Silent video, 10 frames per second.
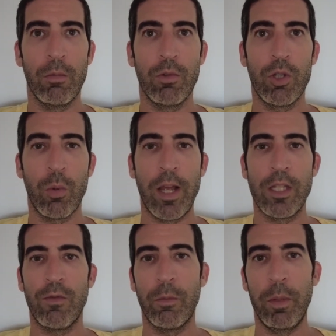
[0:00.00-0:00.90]

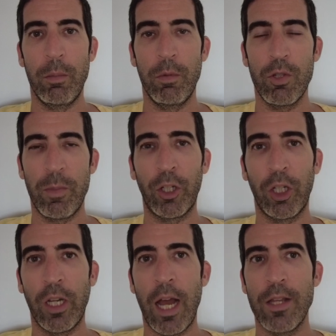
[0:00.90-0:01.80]
stress for people,
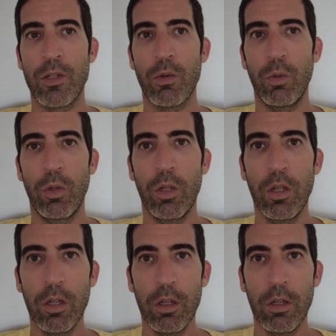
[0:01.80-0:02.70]
especially in high school.
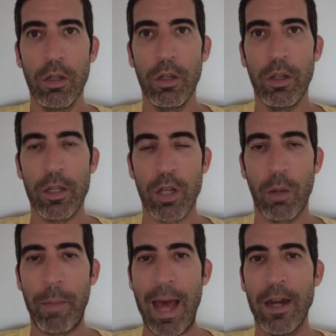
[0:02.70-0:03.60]
It's
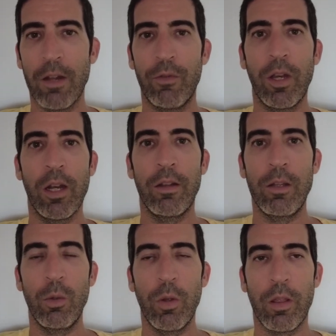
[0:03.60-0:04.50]
bad enough you got to
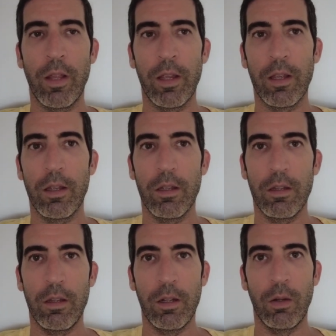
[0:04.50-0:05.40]
deal with like,
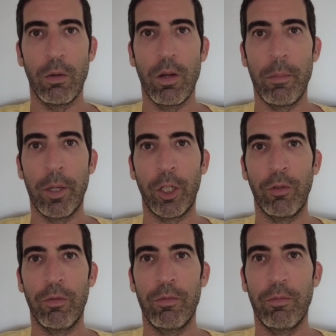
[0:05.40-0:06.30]
a bunch
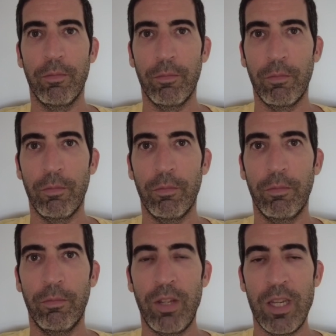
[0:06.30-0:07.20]
of
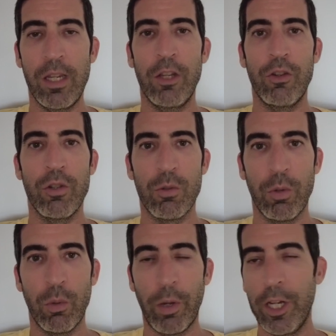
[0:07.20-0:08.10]
teenagers
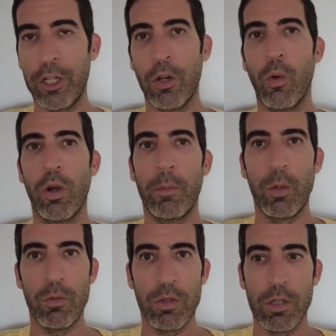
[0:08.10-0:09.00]
with raging
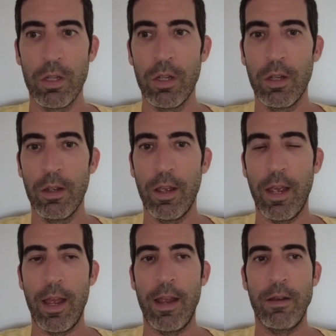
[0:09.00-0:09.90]
hormones
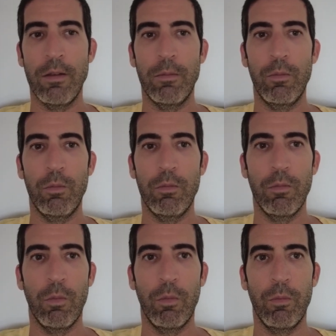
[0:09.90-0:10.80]
and
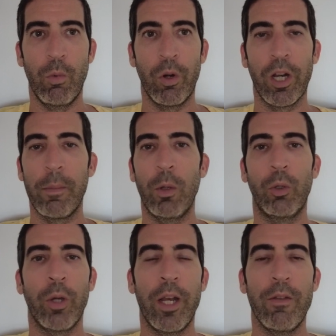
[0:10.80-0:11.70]
worrying
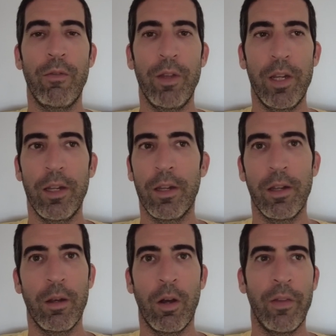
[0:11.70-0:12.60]
about trying to fit in
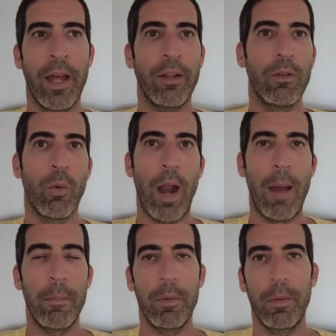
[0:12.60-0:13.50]
and all that
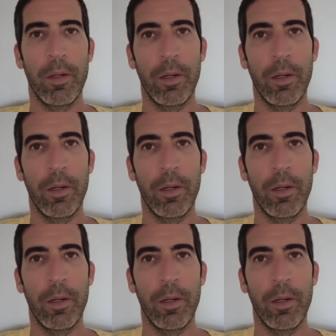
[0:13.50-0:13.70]
crap.